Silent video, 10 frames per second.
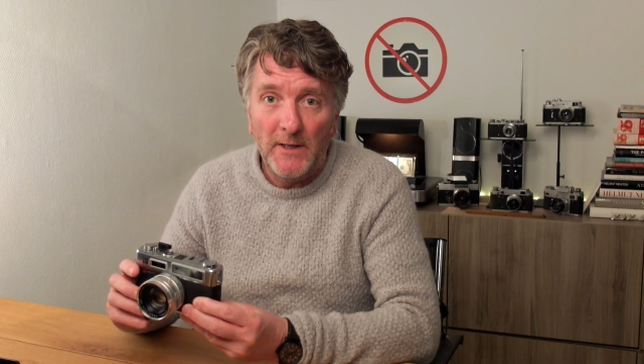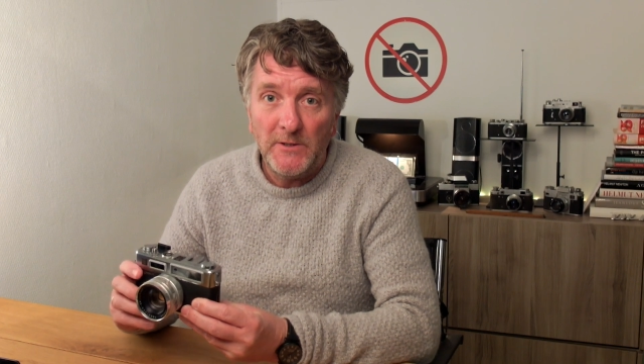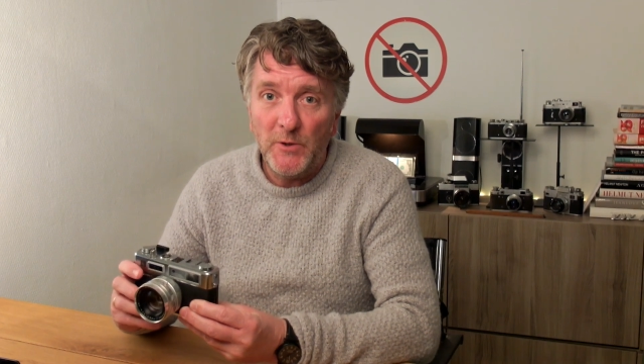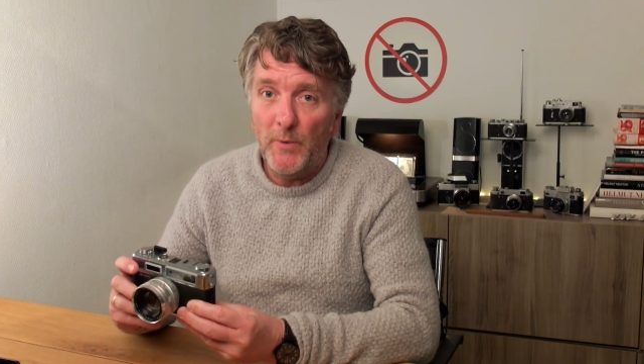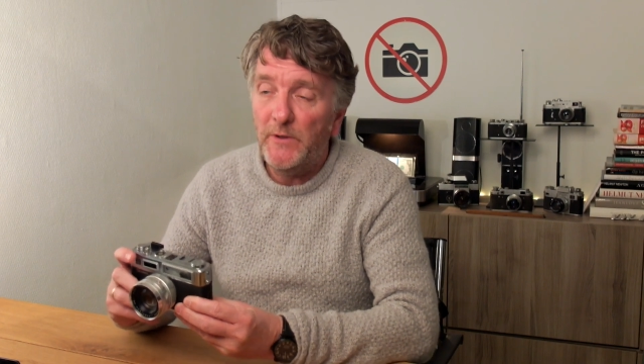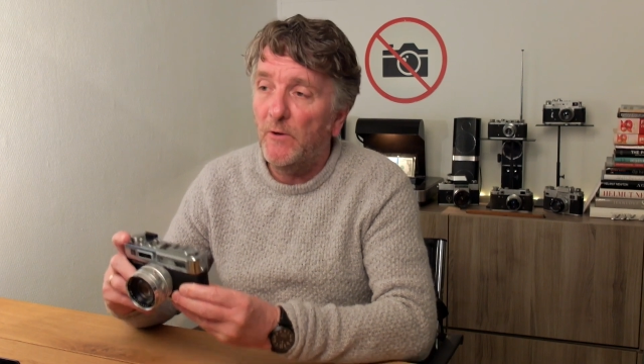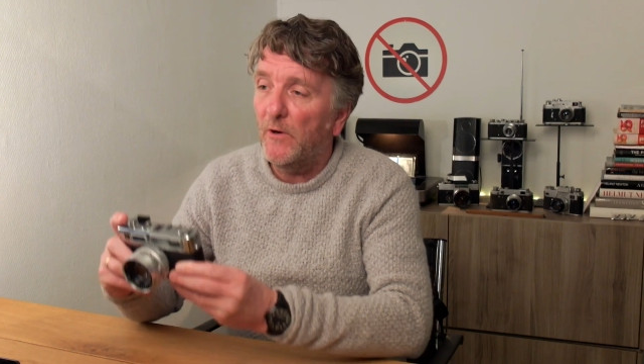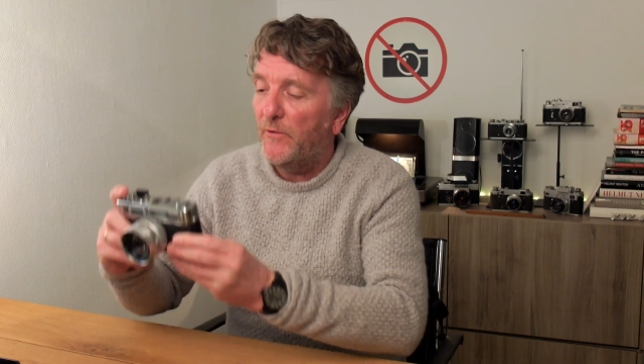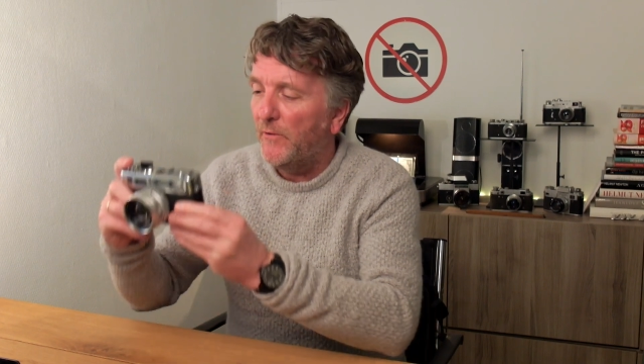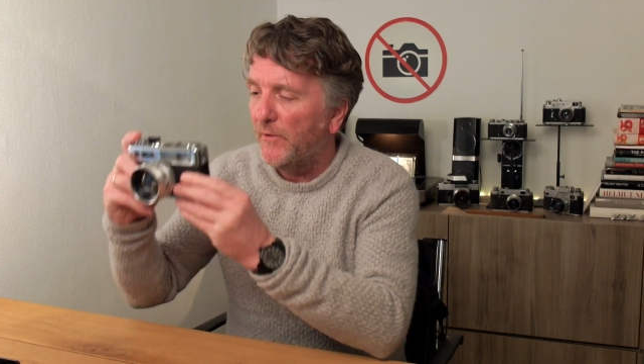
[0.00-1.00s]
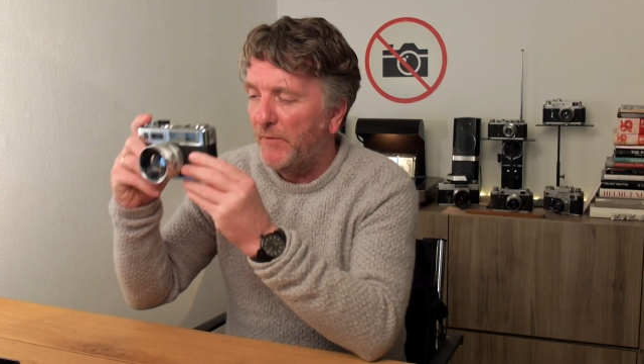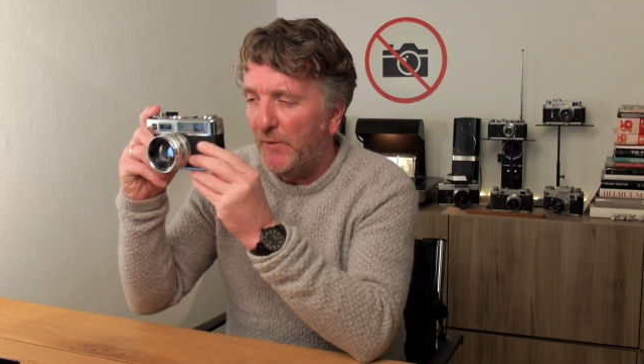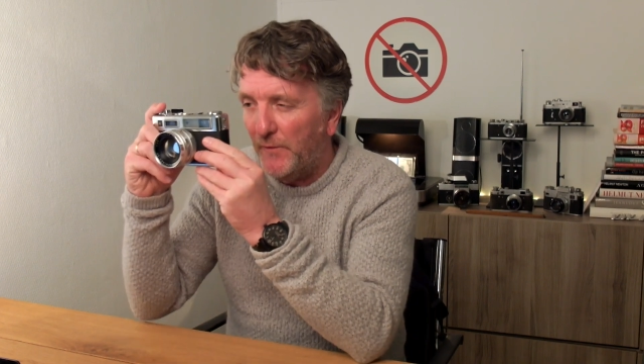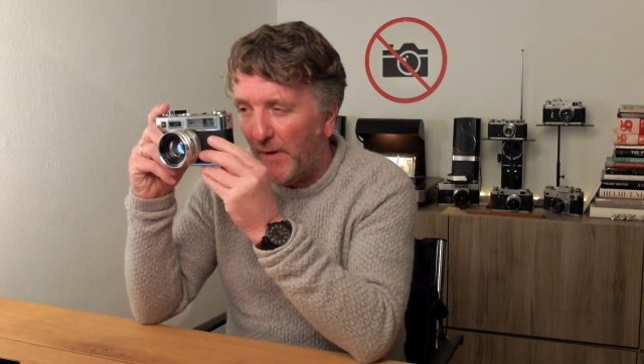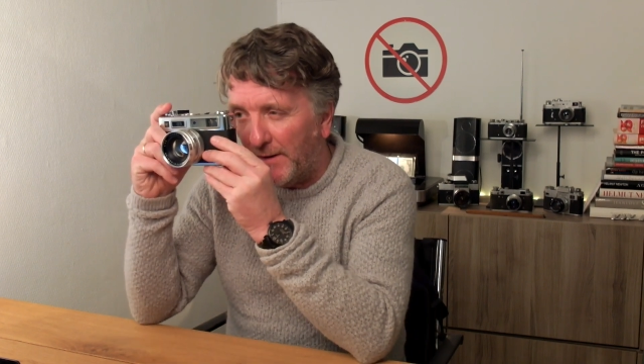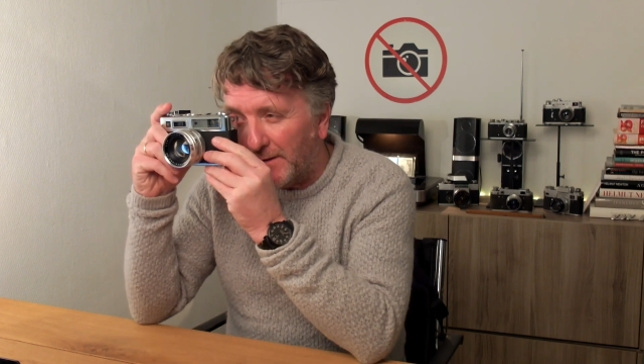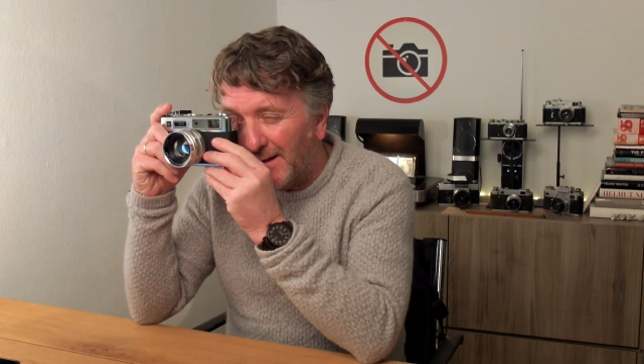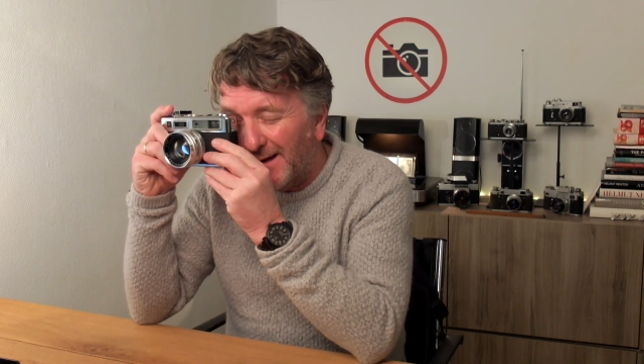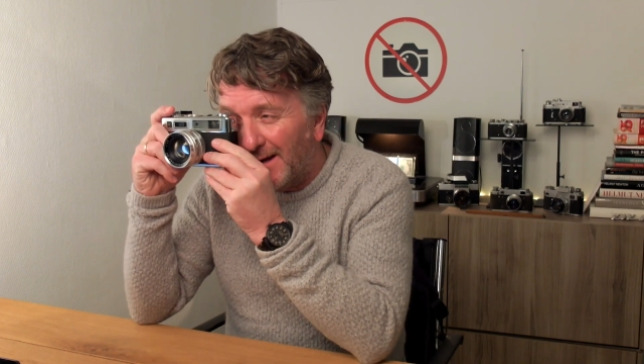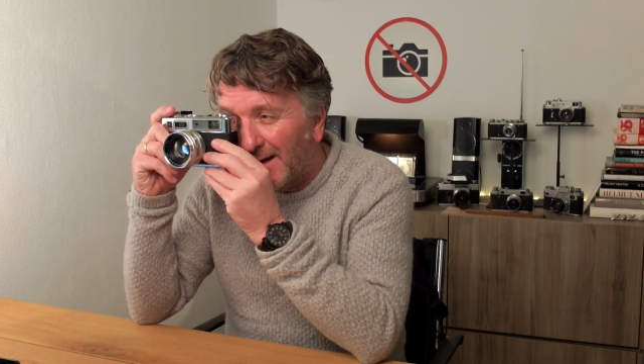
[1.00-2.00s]
So when you look through the viewfinder,
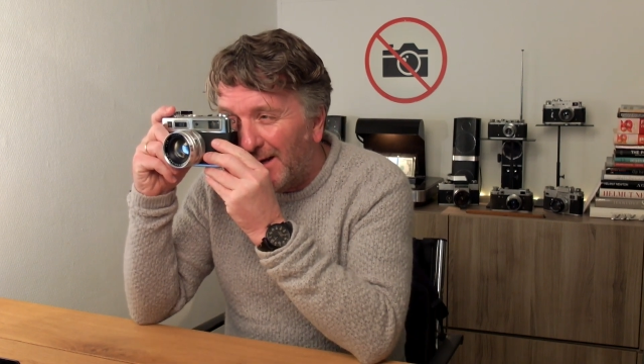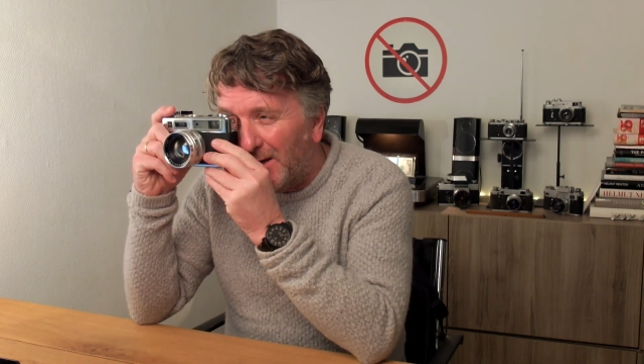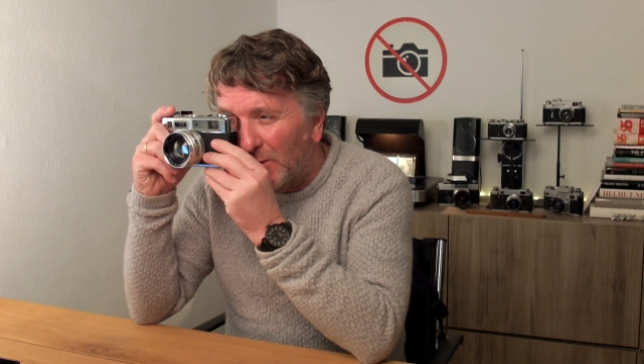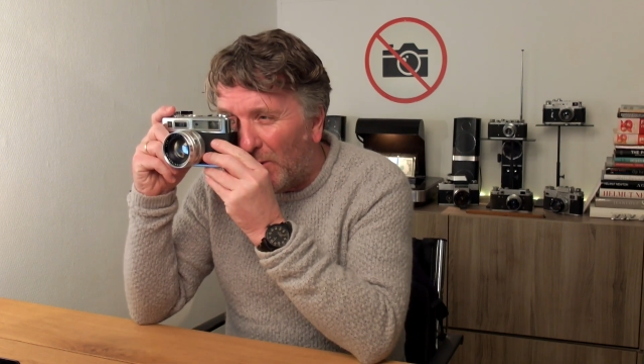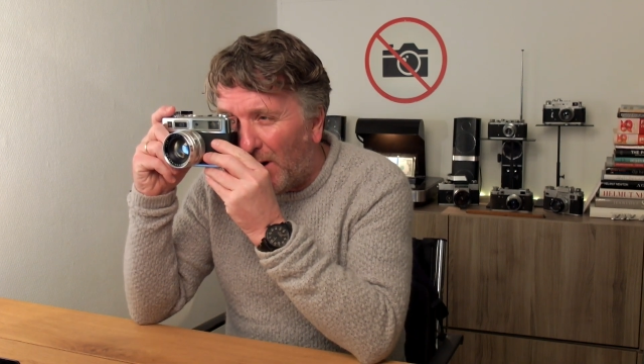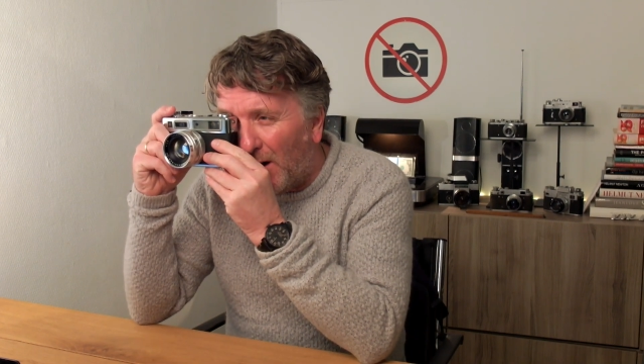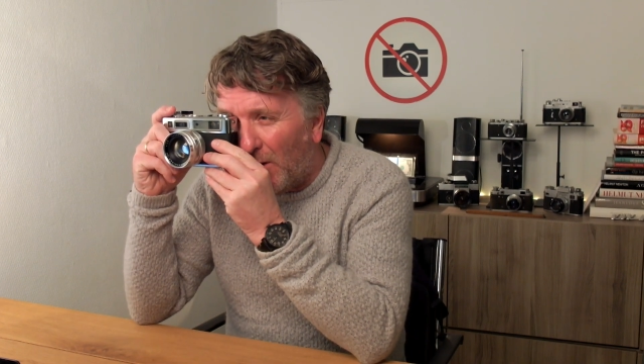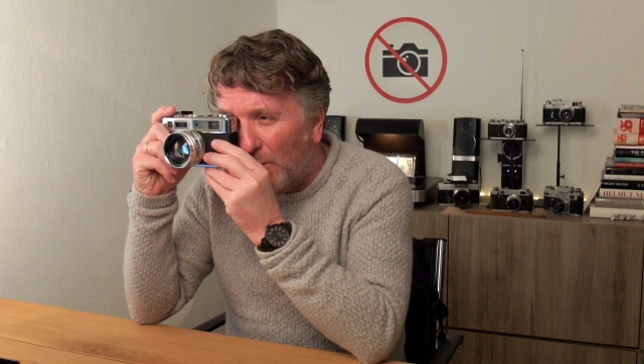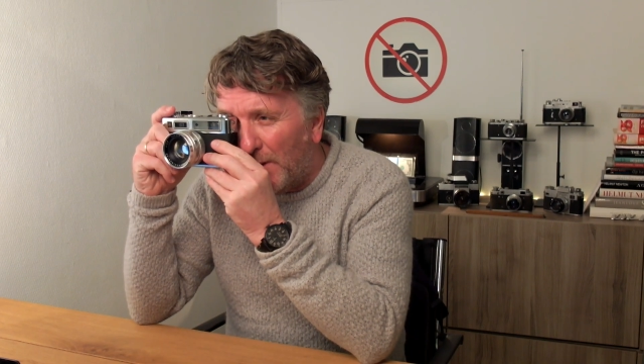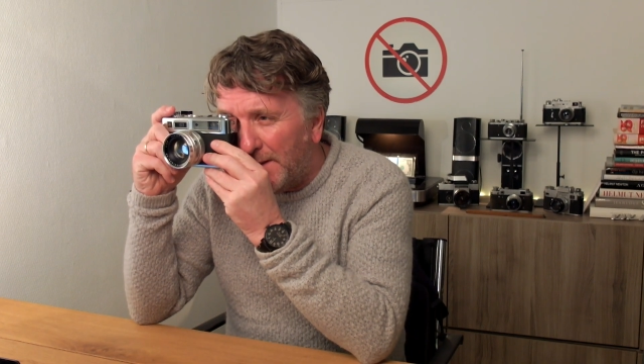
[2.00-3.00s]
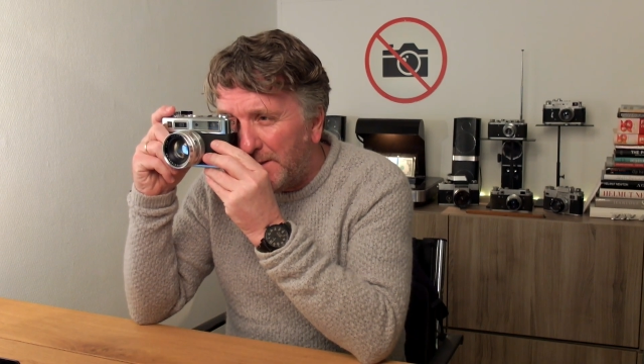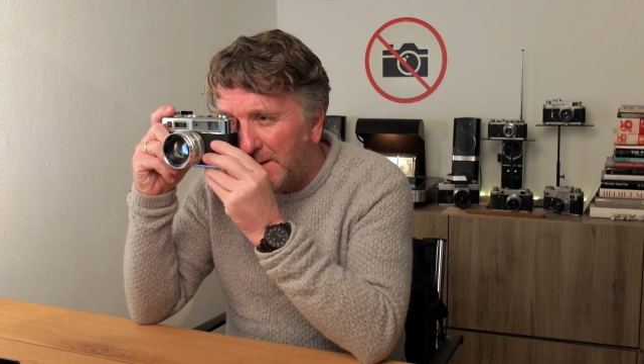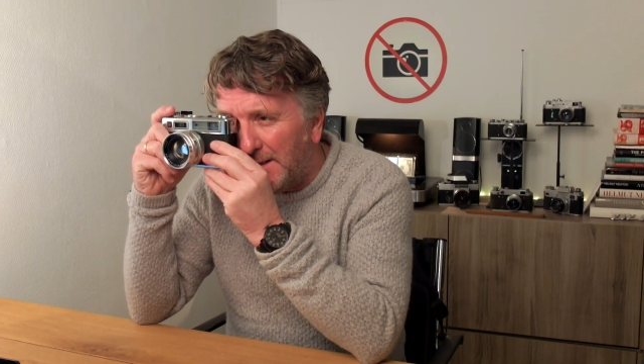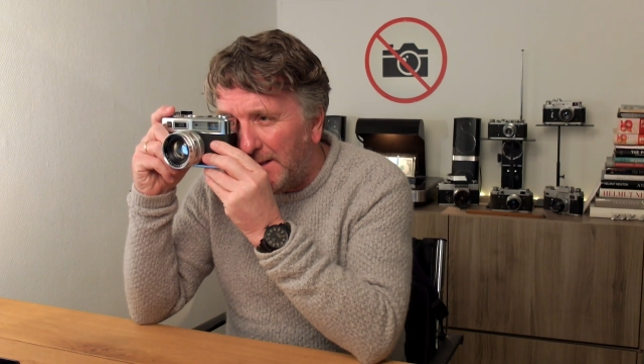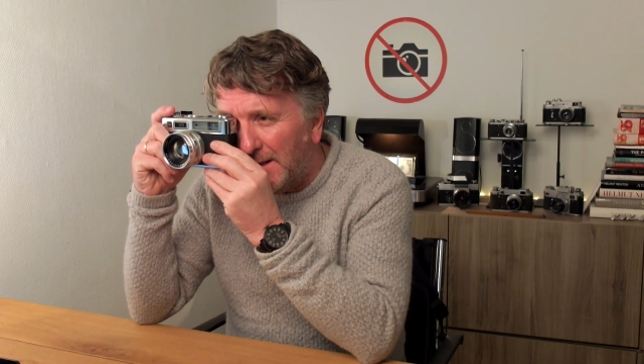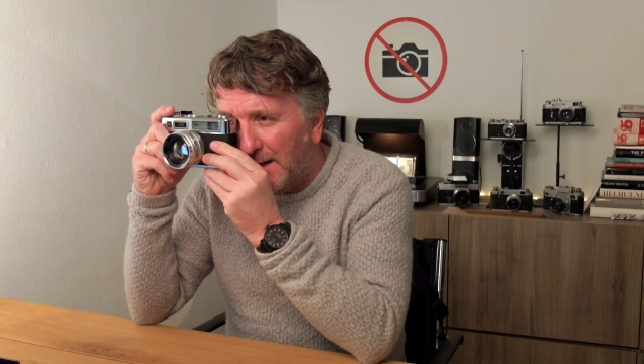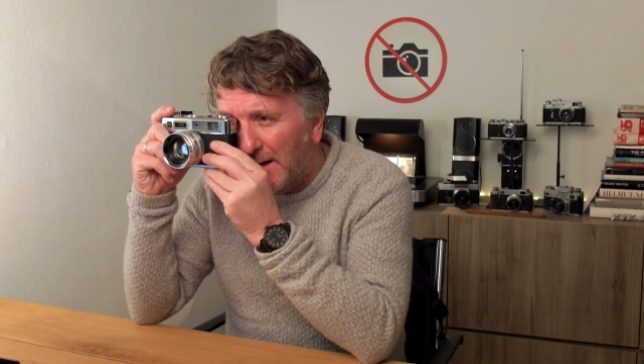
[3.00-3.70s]
you'll always see